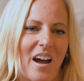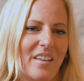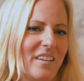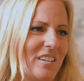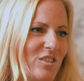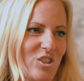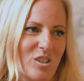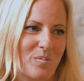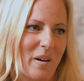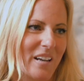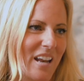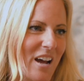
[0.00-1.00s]
I think just
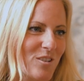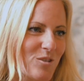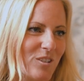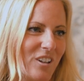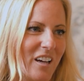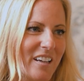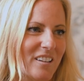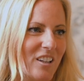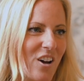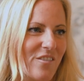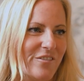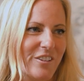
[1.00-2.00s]
my natural
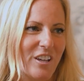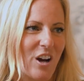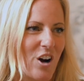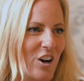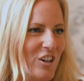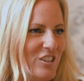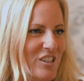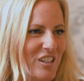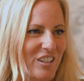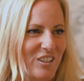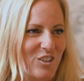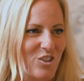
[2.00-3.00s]
love for the arts
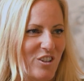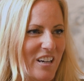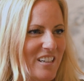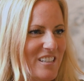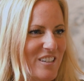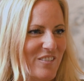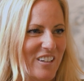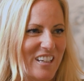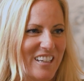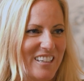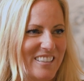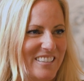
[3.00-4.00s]
and
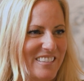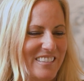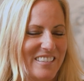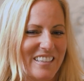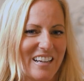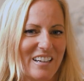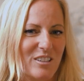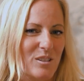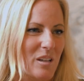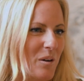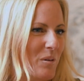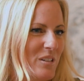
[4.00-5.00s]
creativity, and
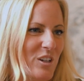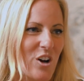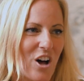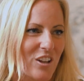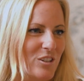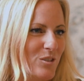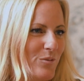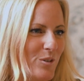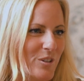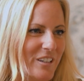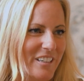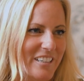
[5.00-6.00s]
I went to college
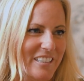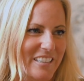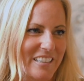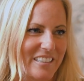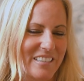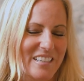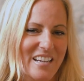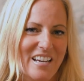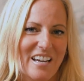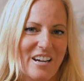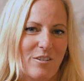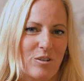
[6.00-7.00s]
for it, and
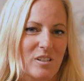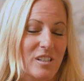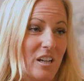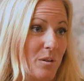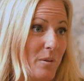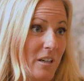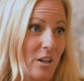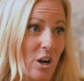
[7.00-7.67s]
I've always kind of been an